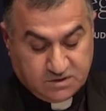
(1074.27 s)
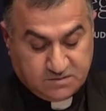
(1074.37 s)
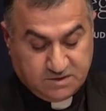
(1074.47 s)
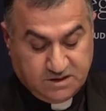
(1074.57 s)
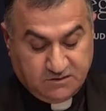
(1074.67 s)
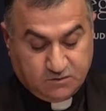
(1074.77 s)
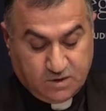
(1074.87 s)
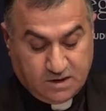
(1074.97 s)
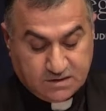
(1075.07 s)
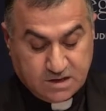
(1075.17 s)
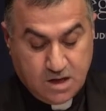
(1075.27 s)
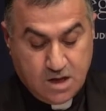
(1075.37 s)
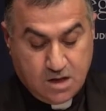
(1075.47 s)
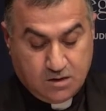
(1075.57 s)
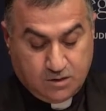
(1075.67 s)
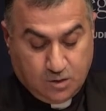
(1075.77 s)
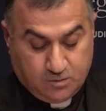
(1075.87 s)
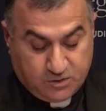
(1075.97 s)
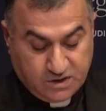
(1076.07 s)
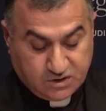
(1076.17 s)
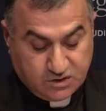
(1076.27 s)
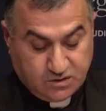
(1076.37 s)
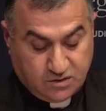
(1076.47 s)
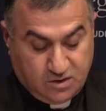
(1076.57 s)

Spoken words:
belief was the oppression